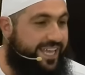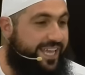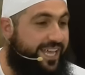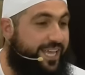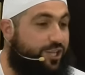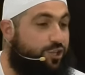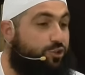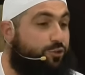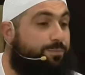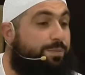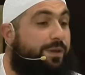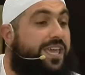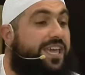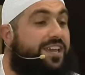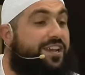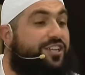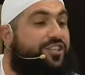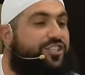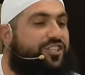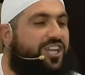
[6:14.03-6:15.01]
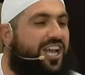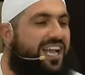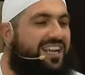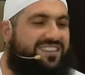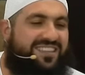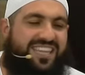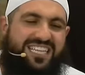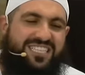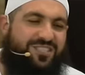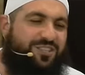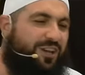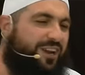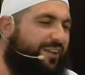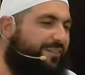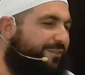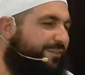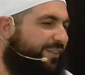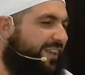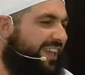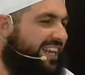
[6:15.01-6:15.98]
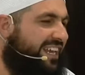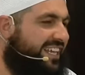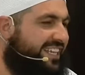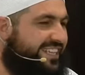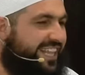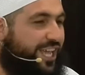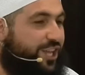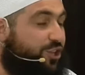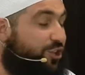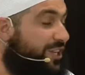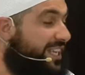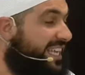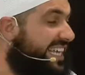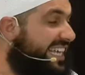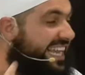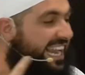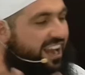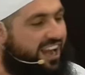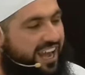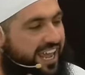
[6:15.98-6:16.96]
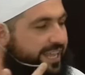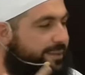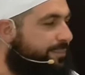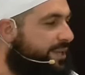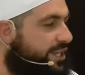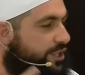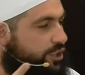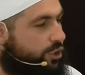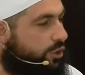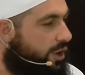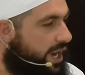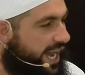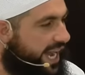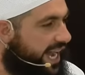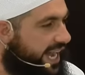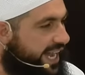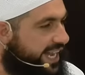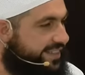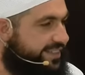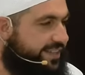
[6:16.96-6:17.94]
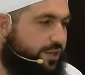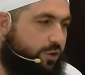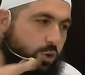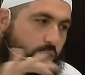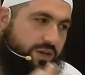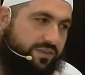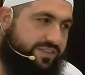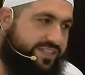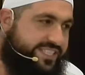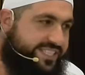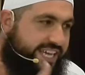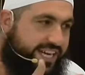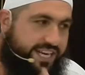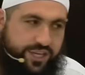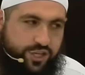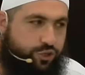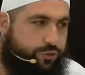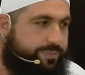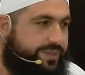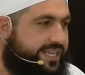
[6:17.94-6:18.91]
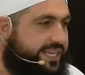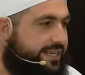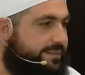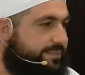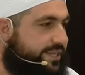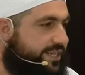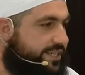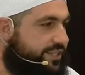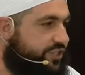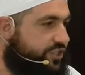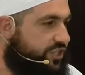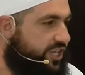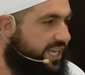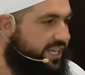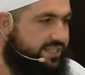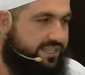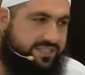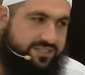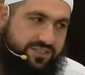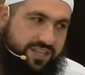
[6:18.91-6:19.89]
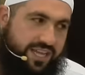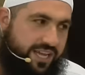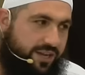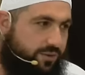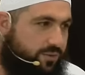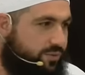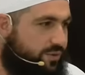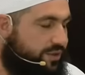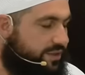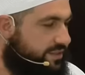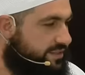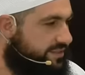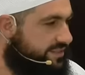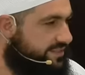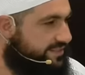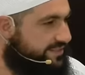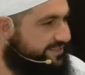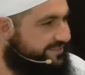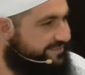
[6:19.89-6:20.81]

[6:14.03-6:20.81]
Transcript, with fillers: To be a rajal, that's not a feeling that you can claim in your heart and then all of a sudden you become a rajal. That's not how it works.